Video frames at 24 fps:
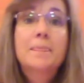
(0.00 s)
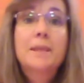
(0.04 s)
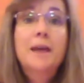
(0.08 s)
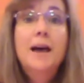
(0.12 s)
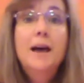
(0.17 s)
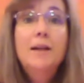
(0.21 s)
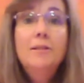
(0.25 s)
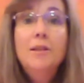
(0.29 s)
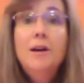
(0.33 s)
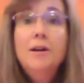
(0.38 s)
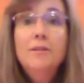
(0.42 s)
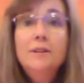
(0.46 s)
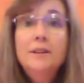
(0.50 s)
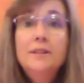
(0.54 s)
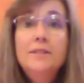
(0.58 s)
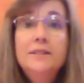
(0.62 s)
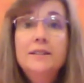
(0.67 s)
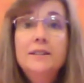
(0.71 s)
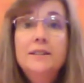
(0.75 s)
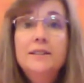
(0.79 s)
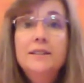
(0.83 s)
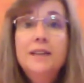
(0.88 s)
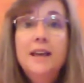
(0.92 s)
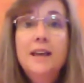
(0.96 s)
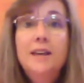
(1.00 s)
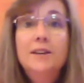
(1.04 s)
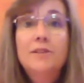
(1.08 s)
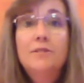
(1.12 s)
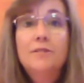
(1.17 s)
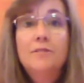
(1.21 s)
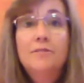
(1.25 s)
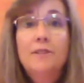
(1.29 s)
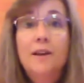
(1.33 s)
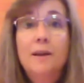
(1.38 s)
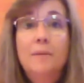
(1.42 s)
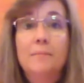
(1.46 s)
How long does it take
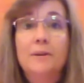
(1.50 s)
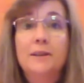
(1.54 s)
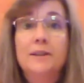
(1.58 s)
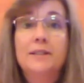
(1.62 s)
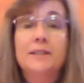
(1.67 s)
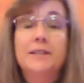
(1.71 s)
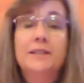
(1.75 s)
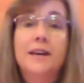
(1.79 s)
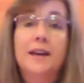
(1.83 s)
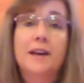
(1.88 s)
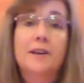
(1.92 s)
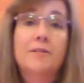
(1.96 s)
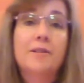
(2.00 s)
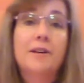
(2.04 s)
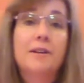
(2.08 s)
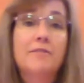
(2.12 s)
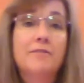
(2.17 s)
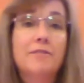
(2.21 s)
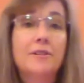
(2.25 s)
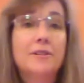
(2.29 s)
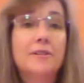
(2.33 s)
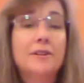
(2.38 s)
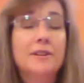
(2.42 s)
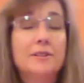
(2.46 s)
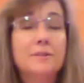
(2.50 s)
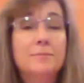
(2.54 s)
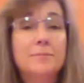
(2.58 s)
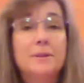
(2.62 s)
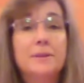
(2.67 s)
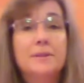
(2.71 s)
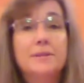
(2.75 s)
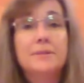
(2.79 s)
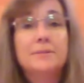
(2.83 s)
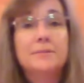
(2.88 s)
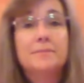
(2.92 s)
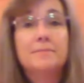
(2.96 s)
your family to decorate for
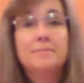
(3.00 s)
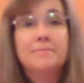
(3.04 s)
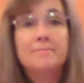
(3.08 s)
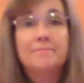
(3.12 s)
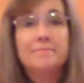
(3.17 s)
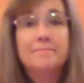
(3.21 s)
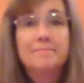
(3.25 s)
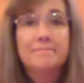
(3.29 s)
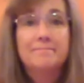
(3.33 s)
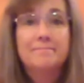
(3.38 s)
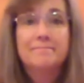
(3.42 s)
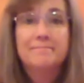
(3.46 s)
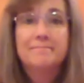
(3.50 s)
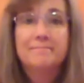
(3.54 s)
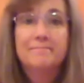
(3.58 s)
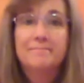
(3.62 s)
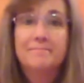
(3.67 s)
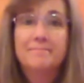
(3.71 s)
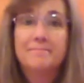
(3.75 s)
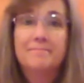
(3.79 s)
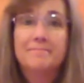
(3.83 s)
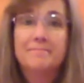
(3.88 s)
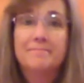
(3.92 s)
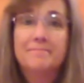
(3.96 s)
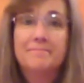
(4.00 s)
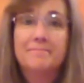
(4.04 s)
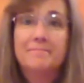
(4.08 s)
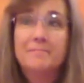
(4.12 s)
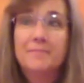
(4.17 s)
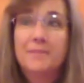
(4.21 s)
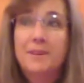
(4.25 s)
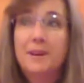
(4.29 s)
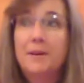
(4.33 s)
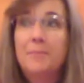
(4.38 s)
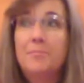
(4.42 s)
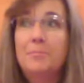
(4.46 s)
Christmas?
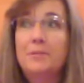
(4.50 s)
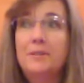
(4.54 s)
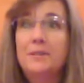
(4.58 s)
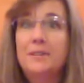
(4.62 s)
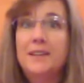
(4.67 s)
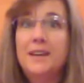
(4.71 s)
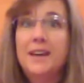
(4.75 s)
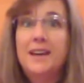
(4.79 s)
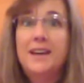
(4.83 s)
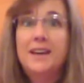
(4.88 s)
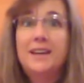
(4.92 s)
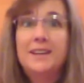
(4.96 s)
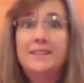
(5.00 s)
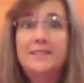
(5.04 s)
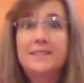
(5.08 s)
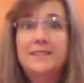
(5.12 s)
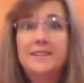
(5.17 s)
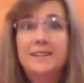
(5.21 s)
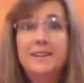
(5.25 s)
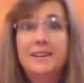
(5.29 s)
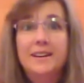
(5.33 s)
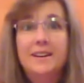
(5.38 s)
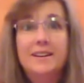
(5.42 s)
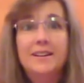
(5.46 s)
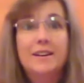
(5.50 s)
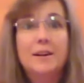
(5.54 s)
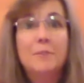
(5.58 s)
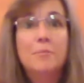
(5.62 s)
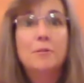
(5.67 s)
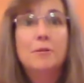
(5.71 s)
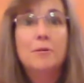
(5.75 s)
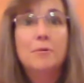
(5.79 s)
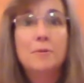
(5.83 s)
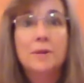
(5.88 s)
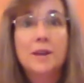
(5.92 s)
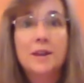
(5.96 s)
A couple of days, a
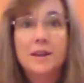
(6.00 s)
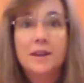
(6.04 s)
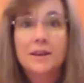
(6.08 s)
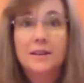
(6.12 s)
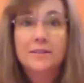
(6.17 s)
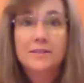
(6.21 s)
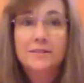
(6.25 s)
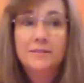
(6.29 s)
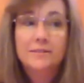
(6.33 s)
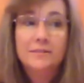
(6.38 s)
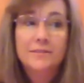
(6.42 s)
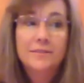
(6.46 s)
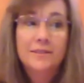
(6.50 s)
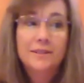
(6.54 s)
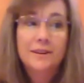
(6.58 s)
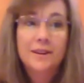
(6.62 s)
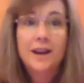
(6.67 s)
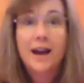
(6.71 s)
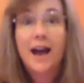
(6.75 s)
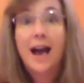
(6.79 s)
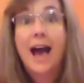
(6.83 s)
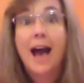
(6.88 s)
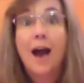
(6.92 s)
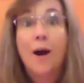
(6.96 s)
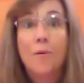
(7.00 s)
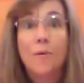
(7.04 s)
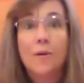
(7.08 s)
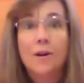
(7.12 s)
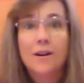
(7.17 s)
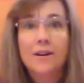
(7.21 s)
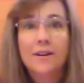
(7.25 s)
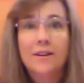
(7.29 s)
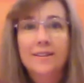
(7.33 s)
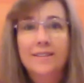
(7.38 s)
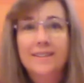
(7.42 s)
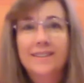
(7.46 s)
couple of weeks, an
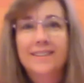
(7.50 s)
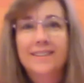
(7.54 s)
hour.